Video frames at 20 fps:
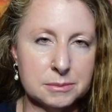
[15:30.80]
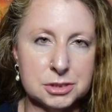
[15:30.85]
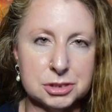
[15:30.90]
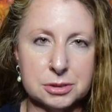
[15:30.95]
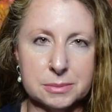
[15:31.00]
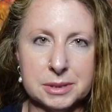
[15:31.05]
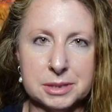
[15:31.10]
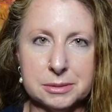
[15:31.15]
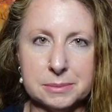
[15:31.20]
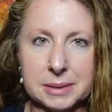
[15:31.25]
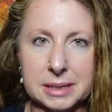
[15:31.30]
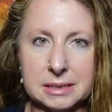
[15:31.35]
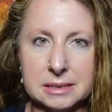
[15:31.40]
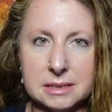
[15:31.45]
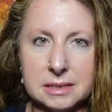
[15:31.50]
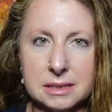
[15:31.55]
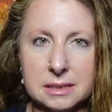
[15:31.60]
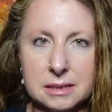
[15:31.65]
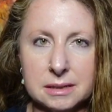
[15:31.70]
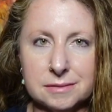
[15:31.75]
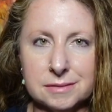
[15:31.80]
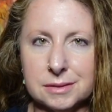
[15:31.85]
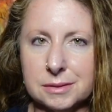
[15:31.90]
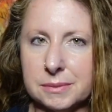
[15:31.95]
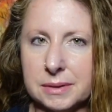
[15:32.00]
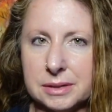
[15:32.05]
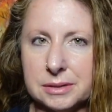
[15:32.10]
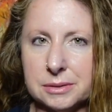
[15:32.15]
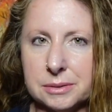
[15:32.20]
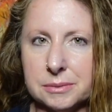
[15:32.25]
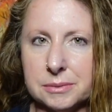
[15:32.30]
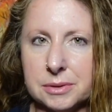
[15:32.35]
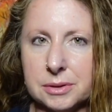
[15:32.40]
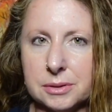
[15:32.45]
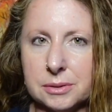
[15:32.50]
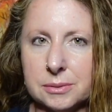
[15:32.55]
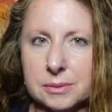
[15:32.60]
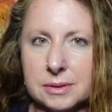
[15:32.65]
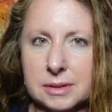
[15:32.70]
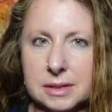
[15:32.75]
German New Medicine, even though I don't
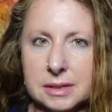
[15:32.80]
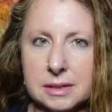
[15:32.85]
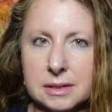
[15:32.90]
know